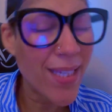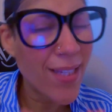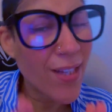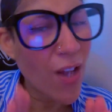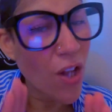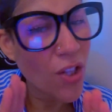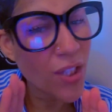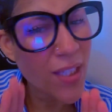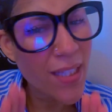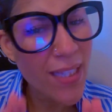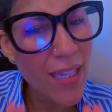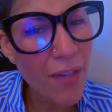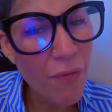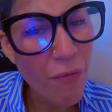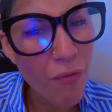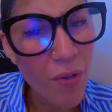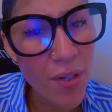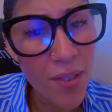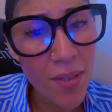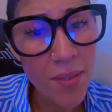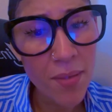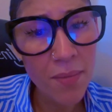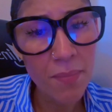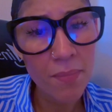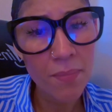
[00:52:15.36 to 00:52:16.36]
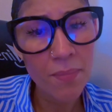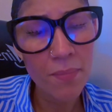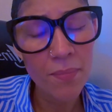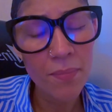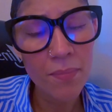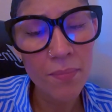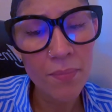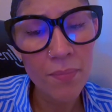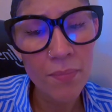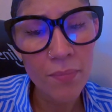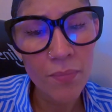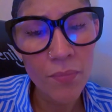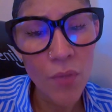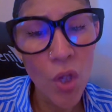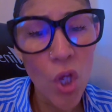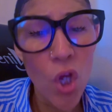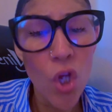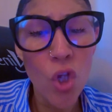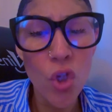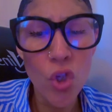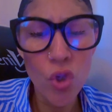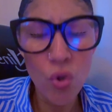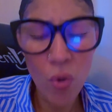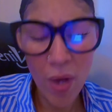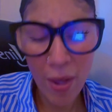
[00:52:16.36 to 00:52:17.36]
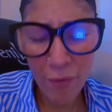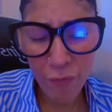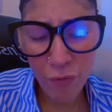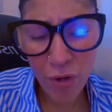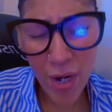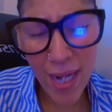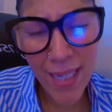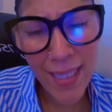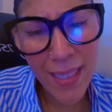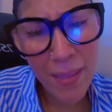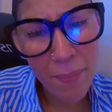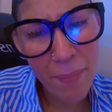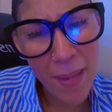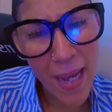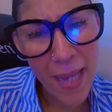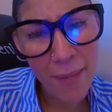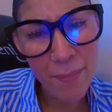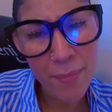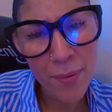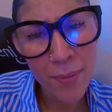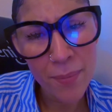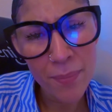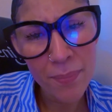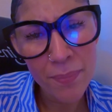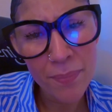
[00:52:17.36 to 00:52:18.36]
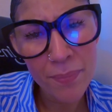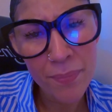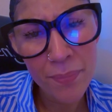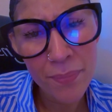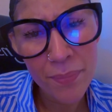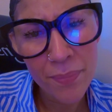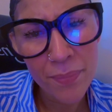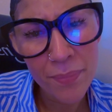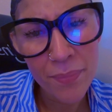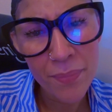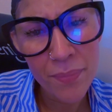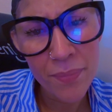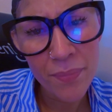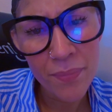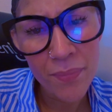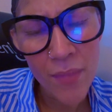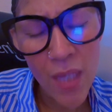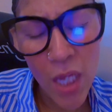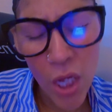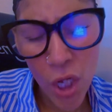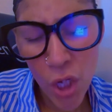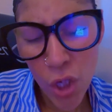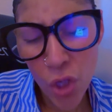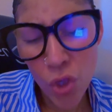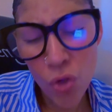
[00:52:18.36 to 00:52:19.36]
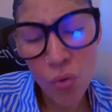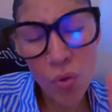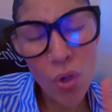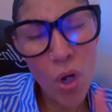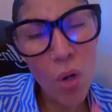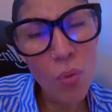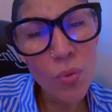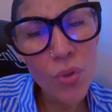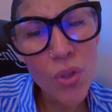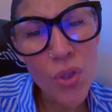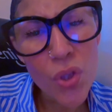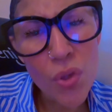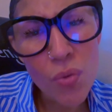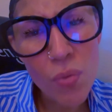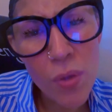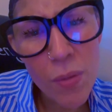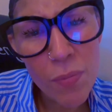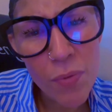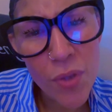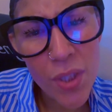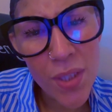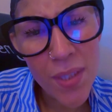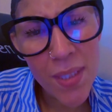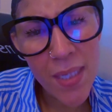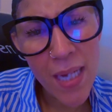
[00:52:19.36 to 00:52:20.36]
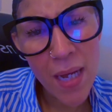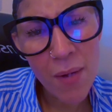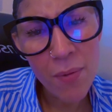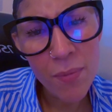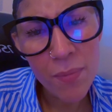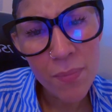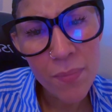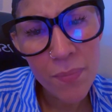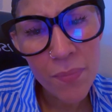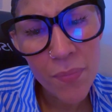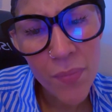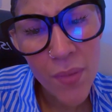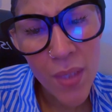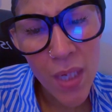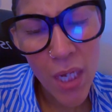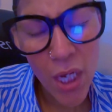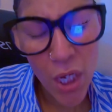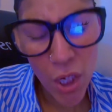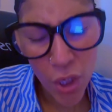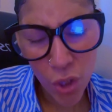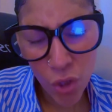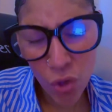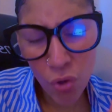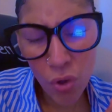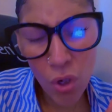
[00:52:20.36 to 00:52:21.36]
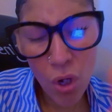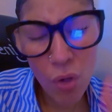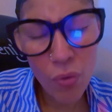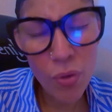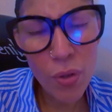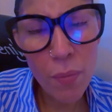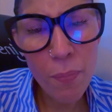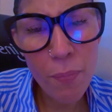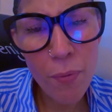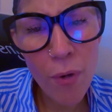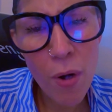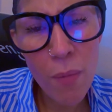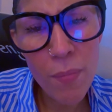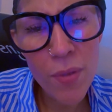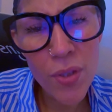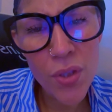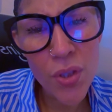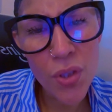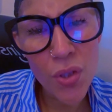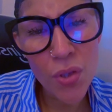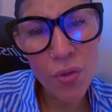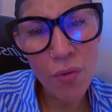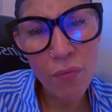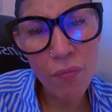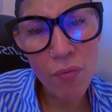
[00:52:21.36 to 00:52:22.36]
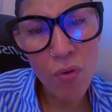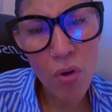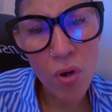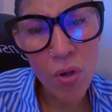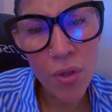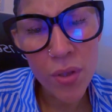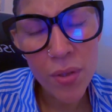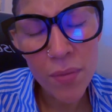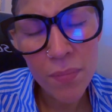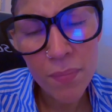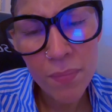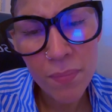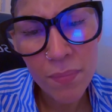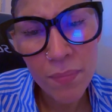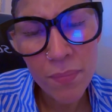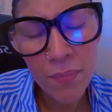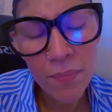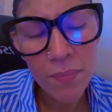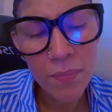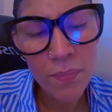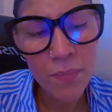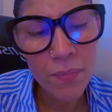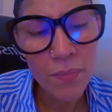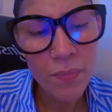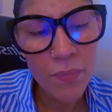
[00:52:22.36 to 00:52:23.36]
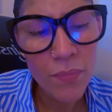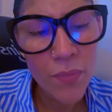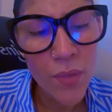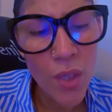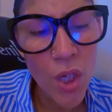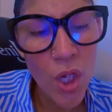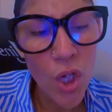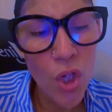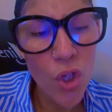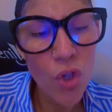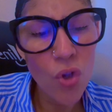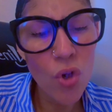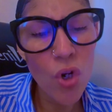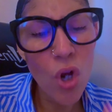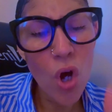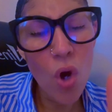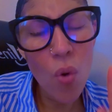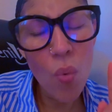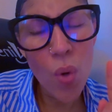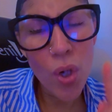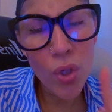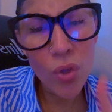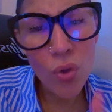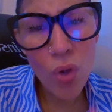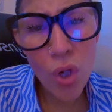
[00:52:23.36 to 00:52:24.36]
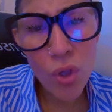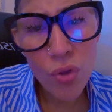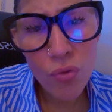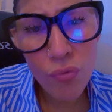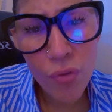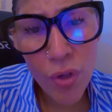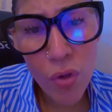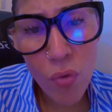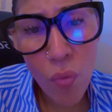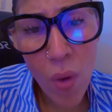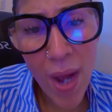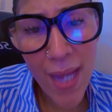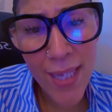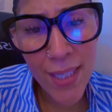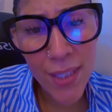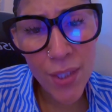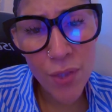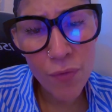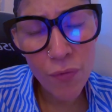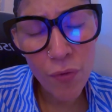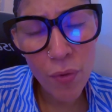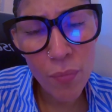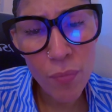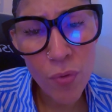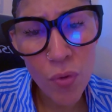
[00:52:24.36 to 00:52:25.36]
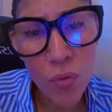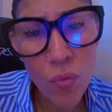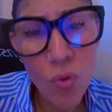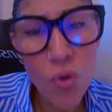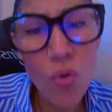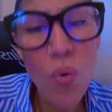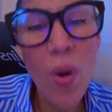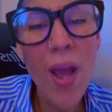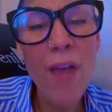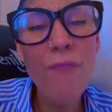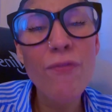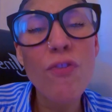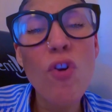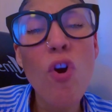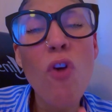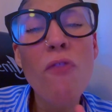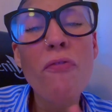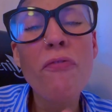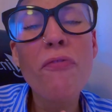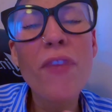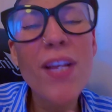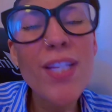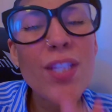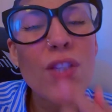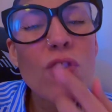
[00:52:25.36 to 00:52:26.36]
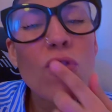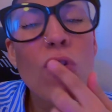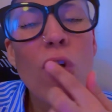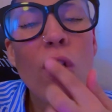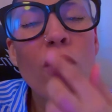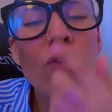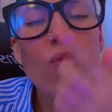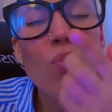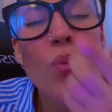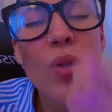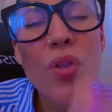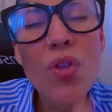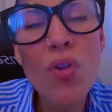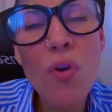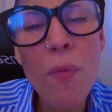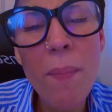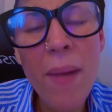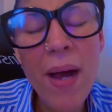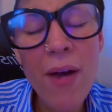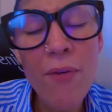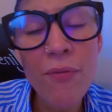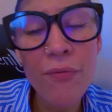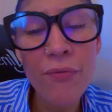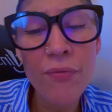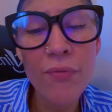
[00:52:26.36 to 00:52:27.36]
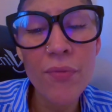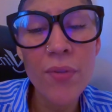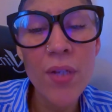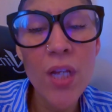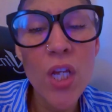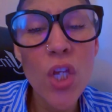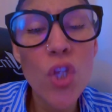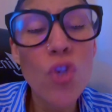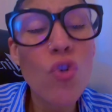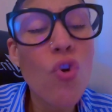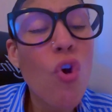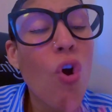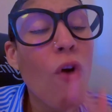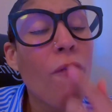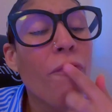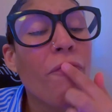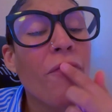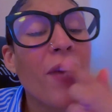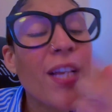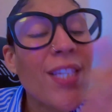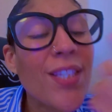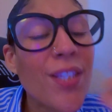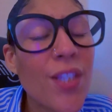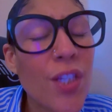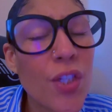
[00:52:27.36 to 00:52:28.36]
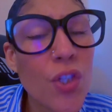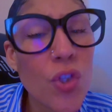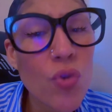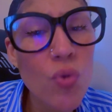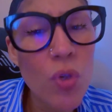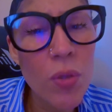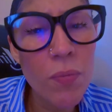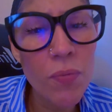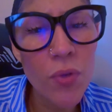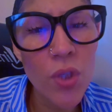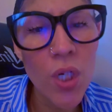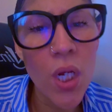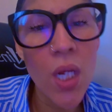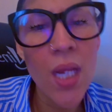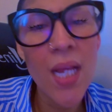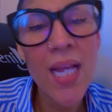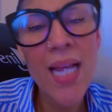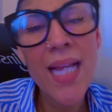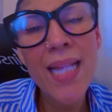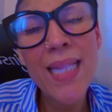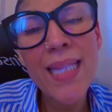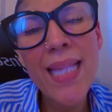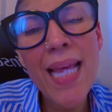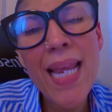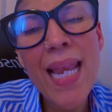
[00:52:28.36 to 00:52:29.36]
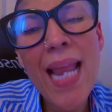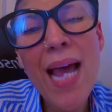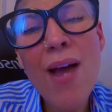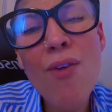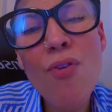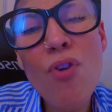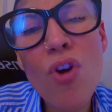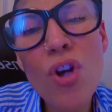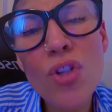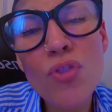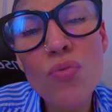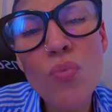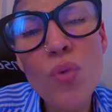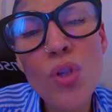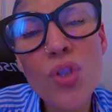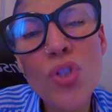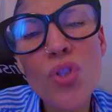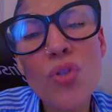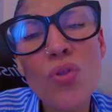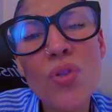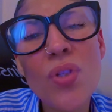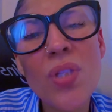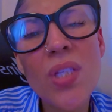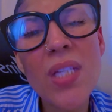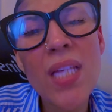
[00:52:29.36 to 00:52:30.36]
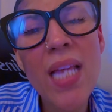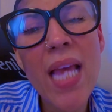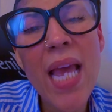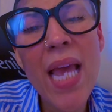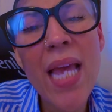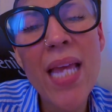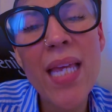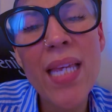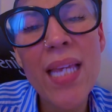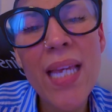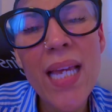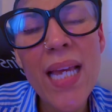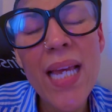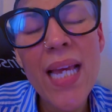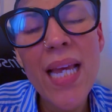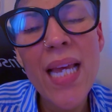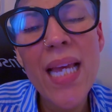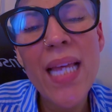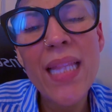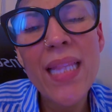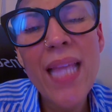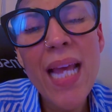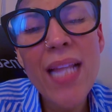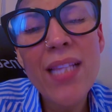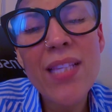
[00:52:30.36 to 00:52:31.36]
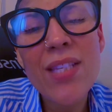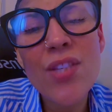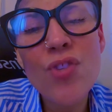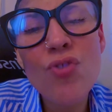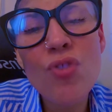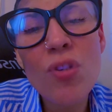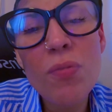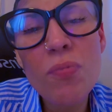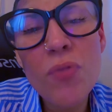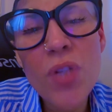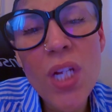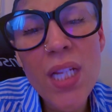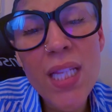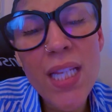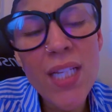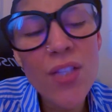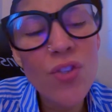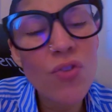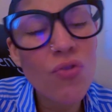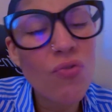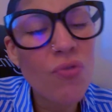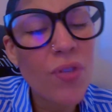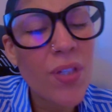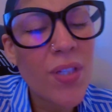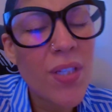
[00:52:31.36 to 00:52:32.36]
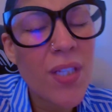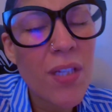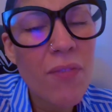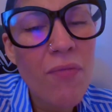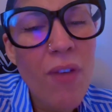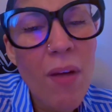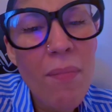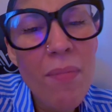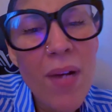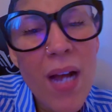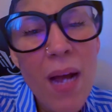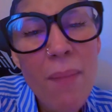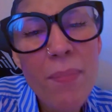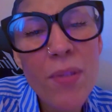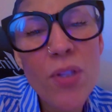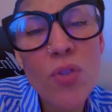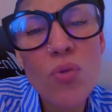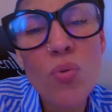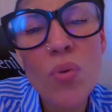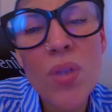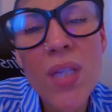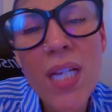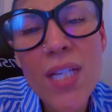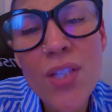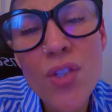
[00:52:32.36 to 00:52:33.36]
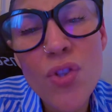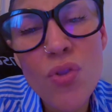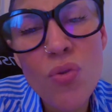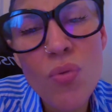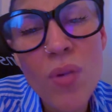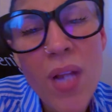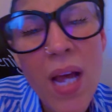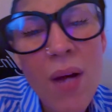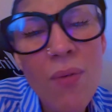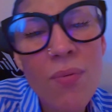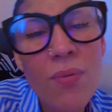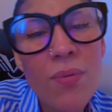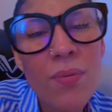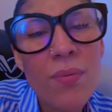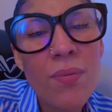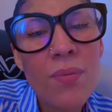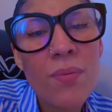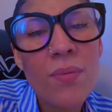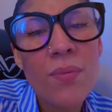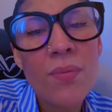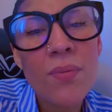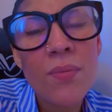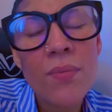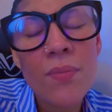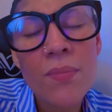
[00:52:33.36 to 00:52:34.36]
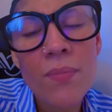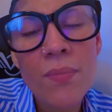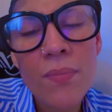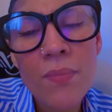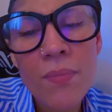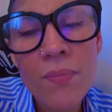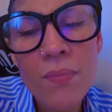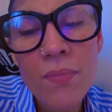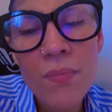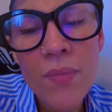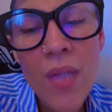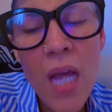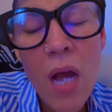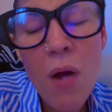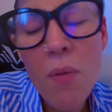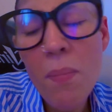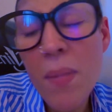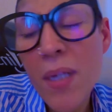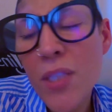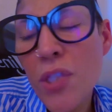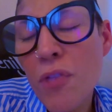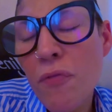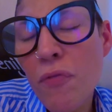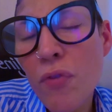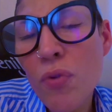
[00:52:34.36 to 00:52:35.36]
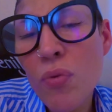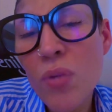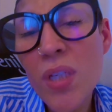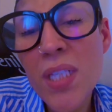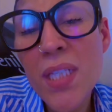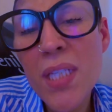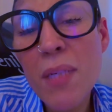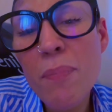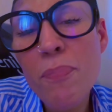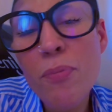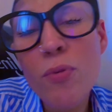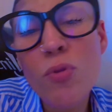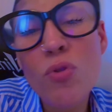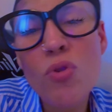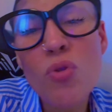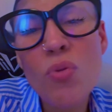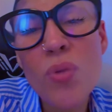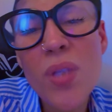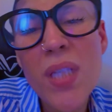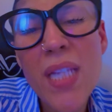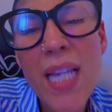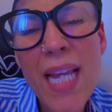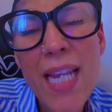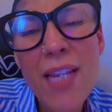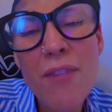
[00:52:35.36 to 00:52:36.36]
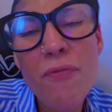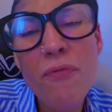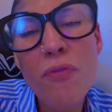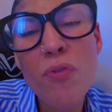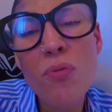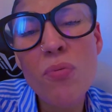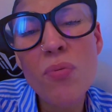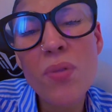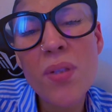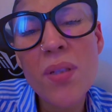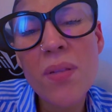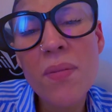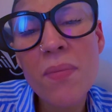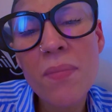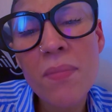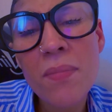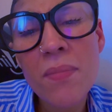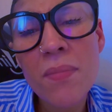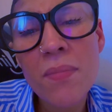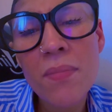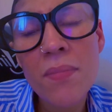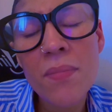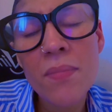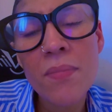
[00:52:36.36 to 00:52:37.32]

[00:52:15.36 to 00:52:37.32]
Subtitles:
is not different. You have read the Bible. You know the scriptures now. You know the promises of God. You know what God requires from you. You have confessed God with your mouth. You confessed the scripture. Then now God wants to see, hey, that scripture that you receive, I'm coming to test you now. How much fruit? Is he producing any fruit?